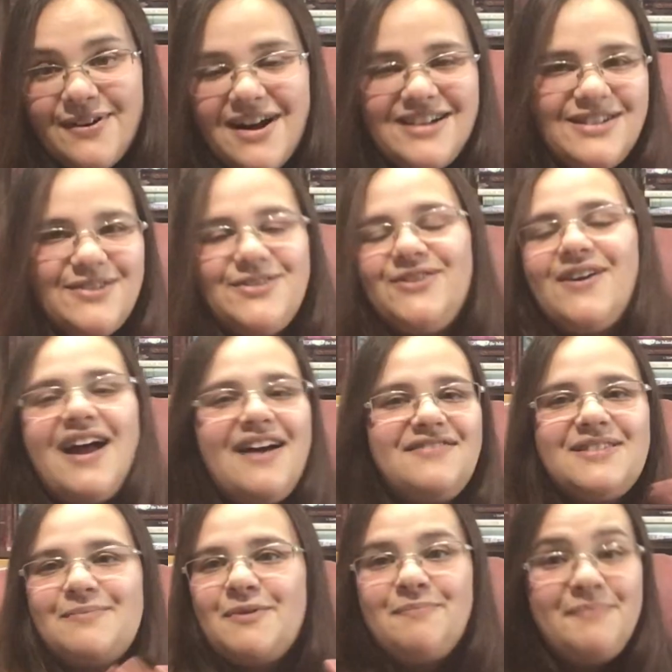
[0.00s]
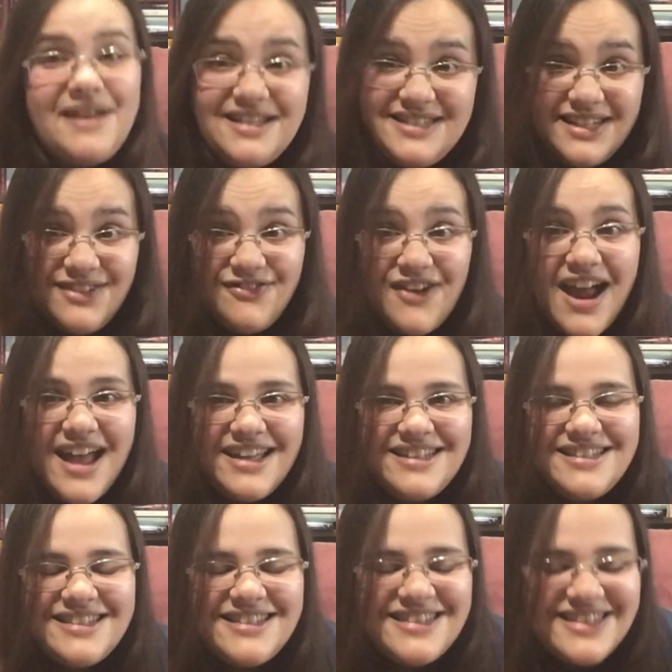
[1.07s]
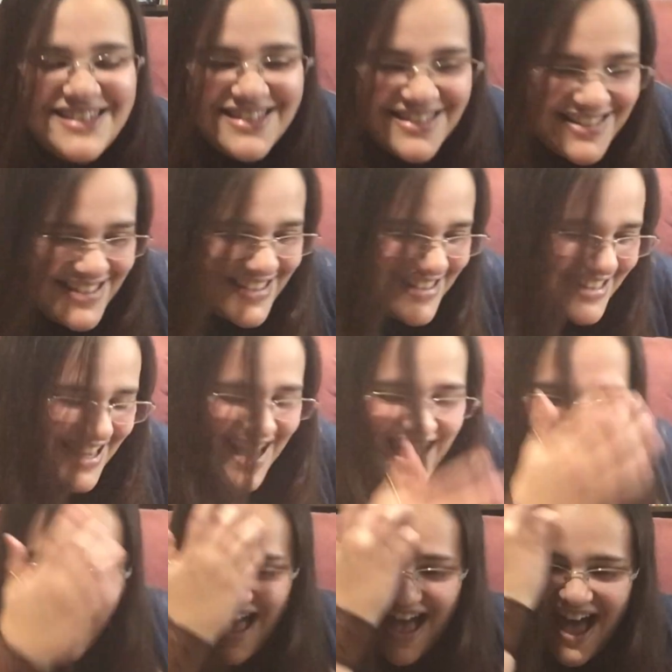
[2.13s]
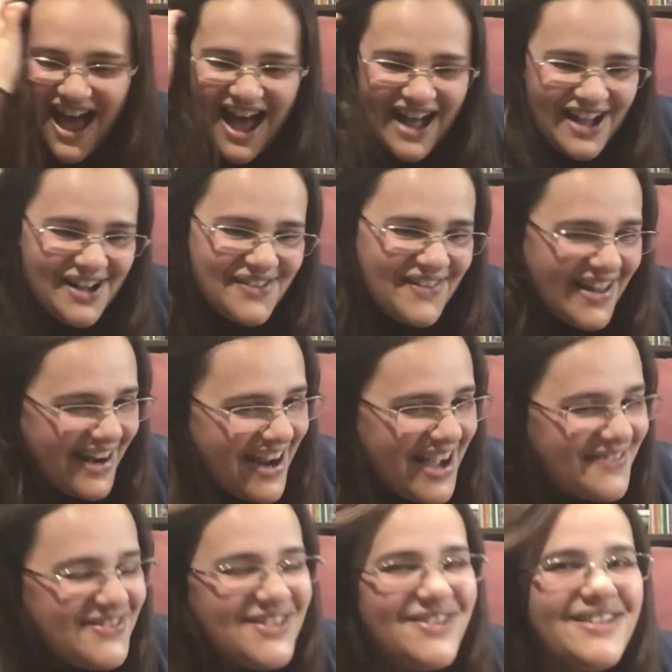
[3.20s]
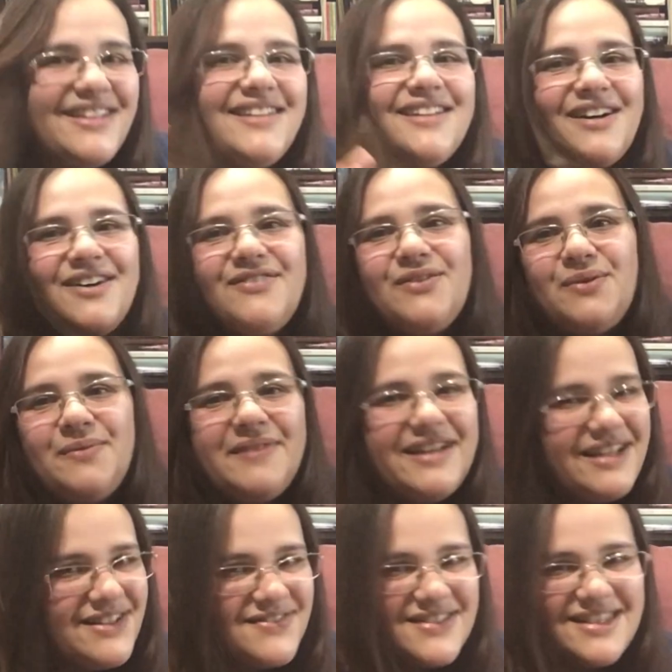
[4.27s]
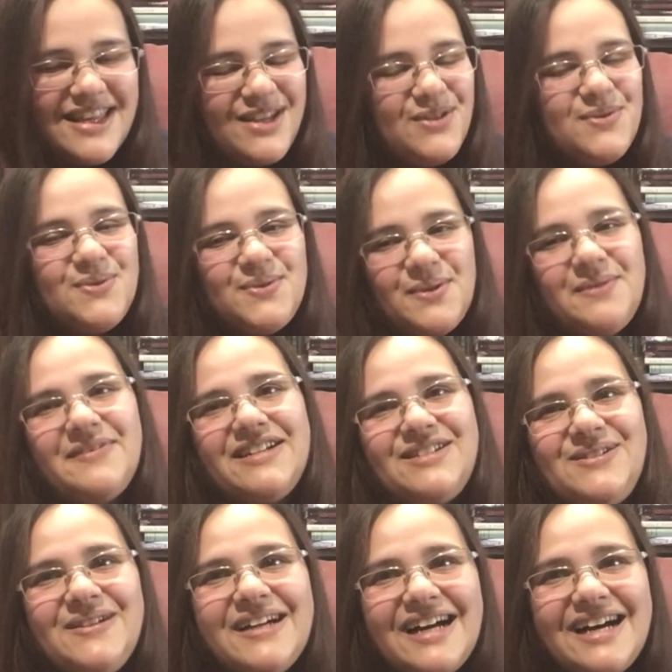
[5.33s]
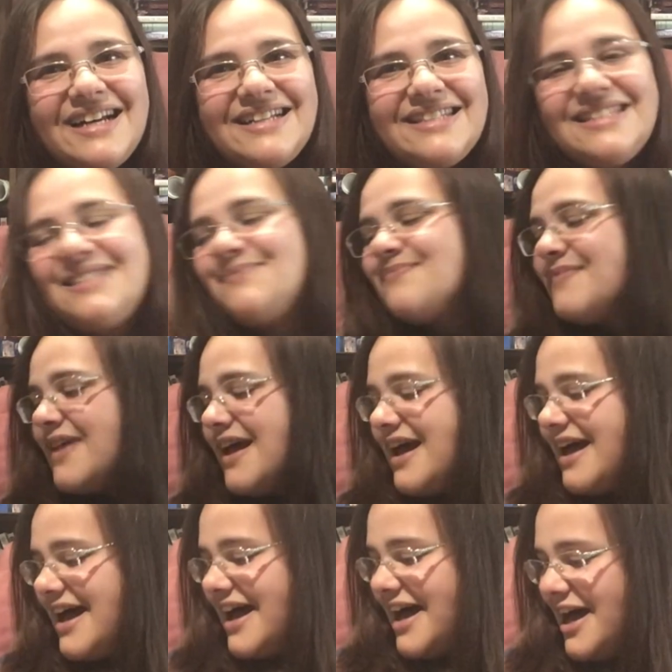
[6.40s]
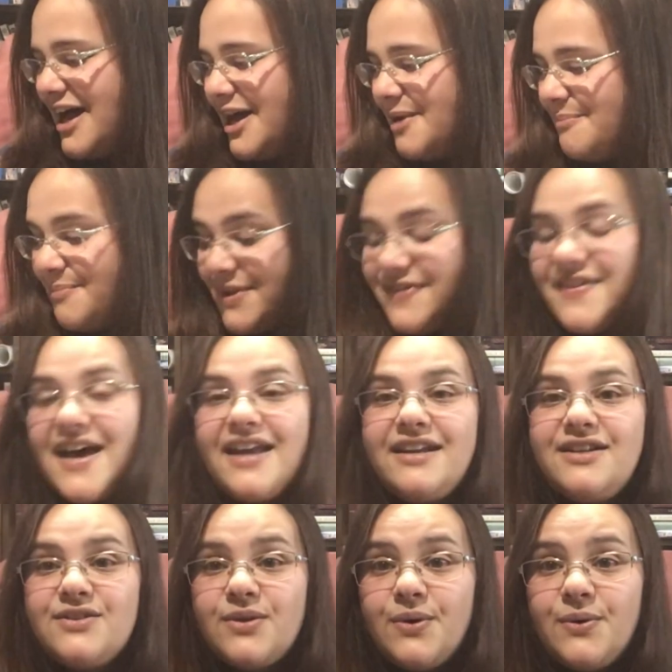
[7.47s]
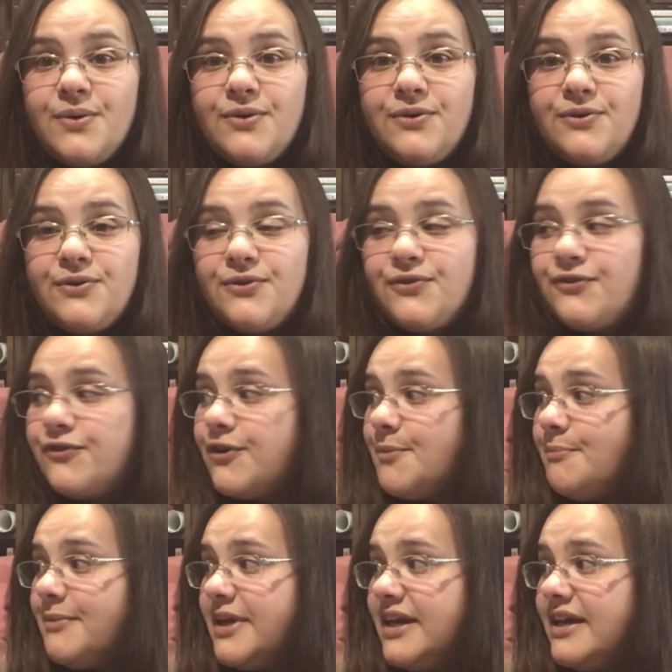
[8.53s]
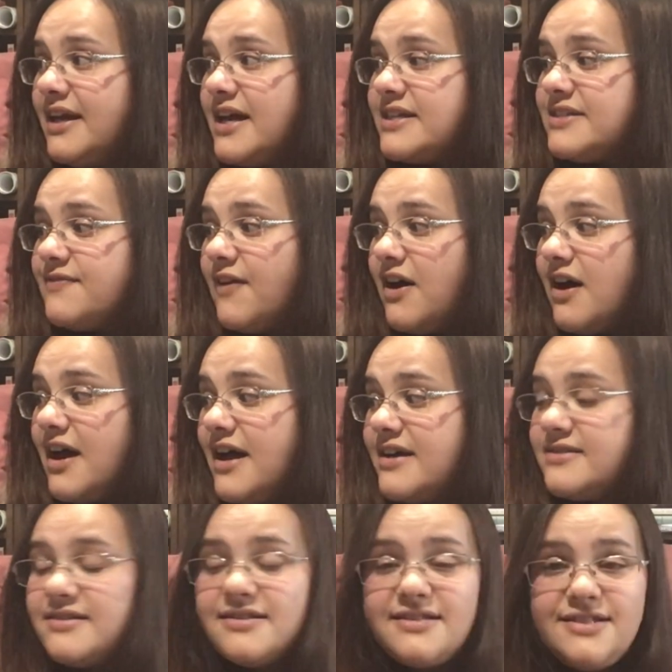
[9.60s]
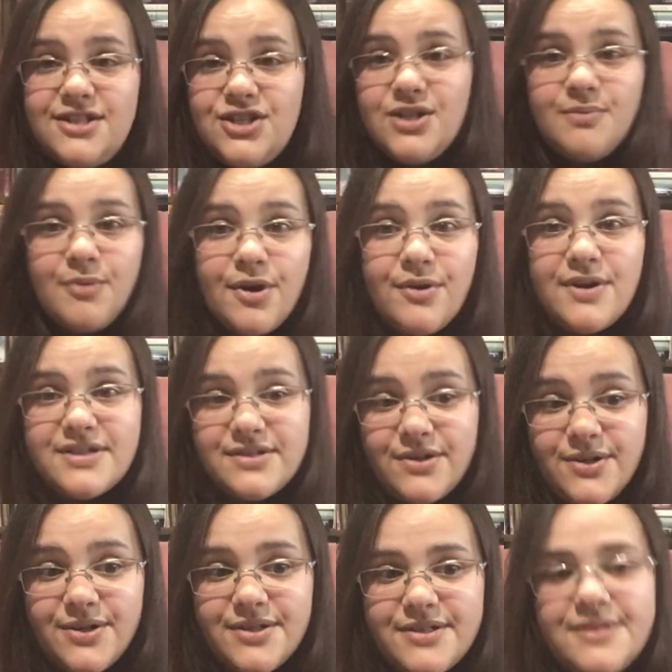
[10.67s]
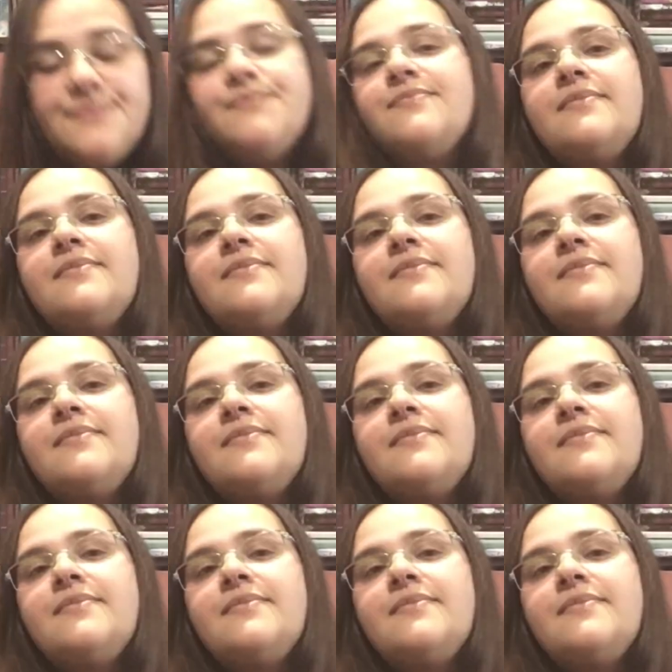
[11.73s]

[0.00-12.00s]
I told you I have some amazing friends. And I absolutely love all my gifts. Thank you so much, you guys. But that is all from me as far as stitching progress goes.